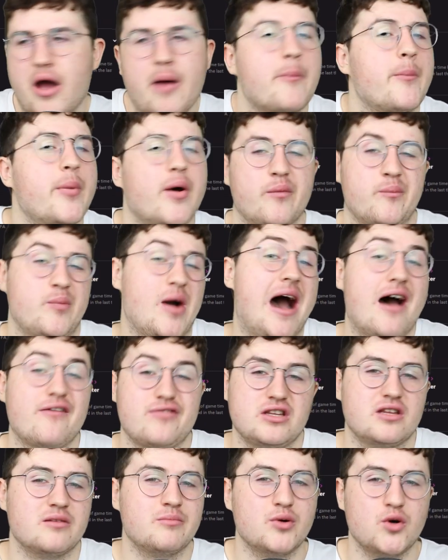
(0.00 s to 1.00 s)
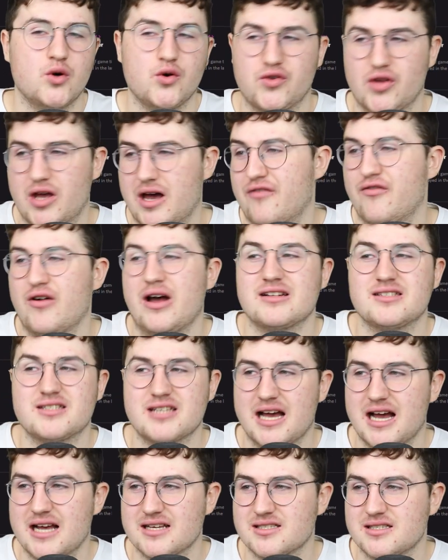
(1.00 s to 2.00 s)
but having them both are
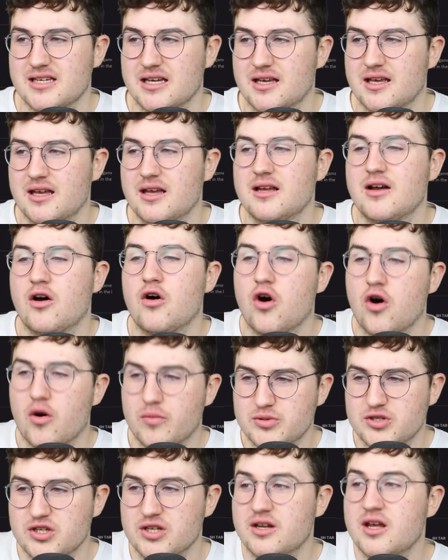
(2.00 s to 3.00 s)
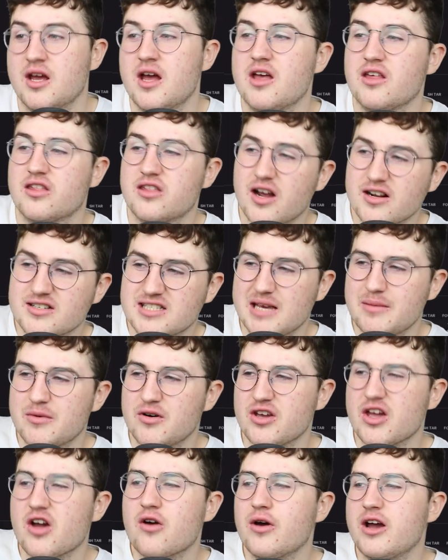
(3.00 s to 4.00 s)
fantastic. option. 30
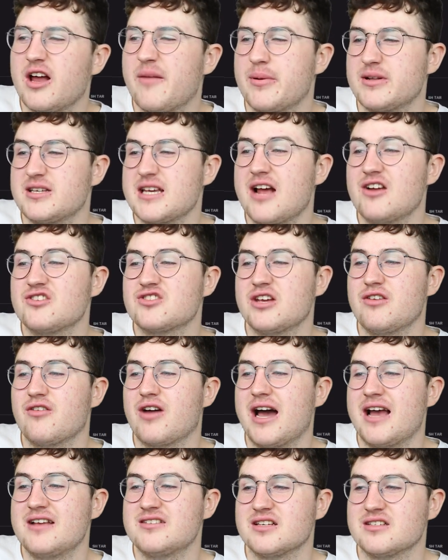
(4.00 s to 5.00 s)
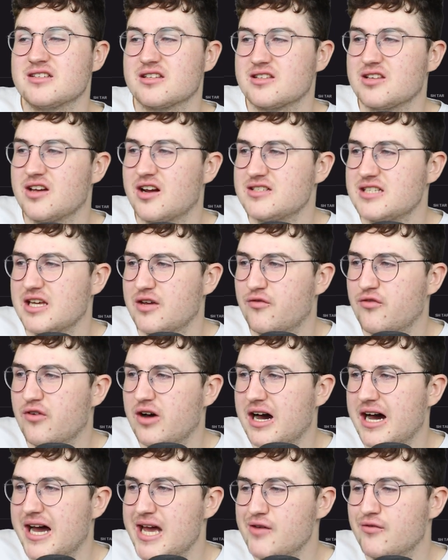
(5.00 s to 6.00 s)
million quid, potentially rising to
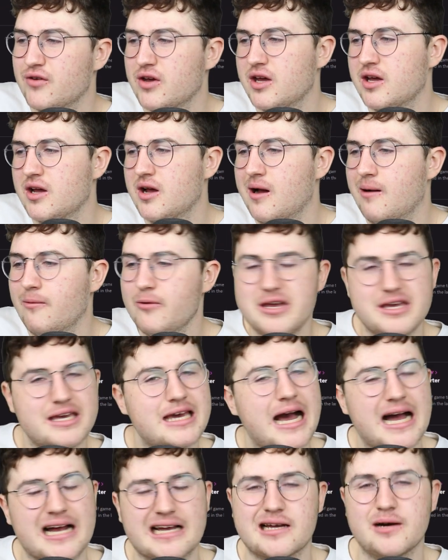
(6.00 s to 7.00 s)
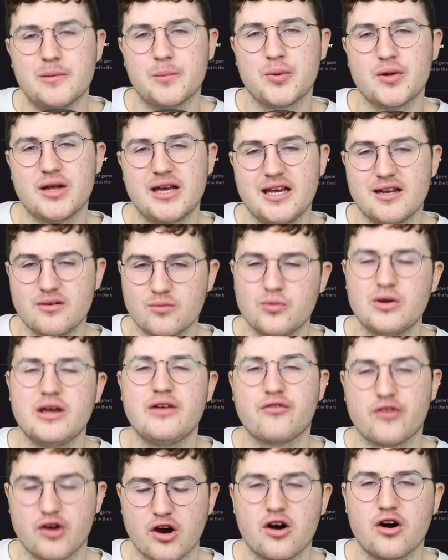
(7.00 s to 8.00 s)
35. We can't complain,
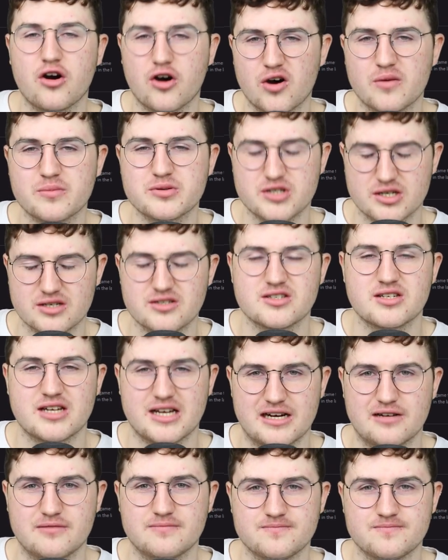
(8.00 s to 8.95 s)
we've got options now.